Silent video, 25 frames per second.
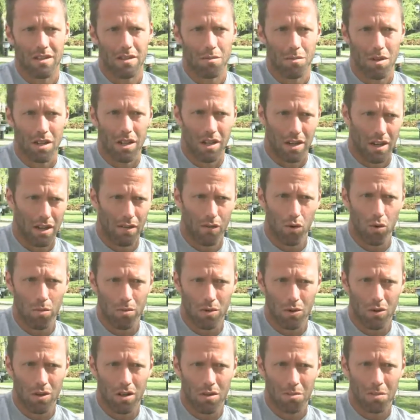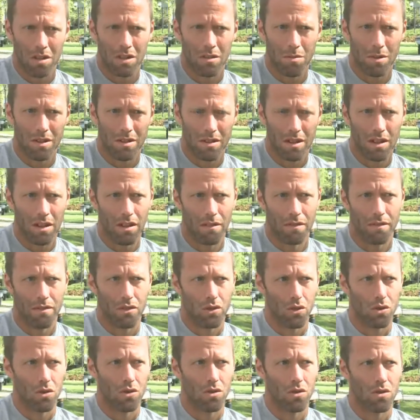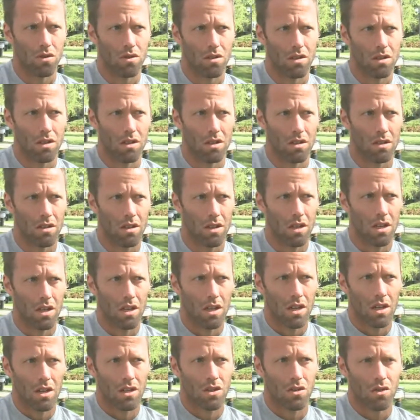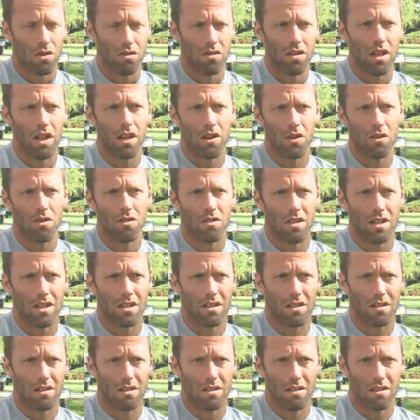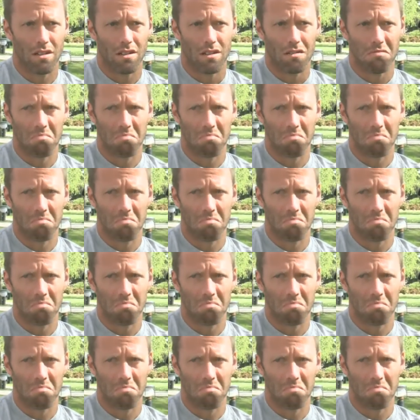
I mean, I have home tournaments myself, so uh, so I really know that uh,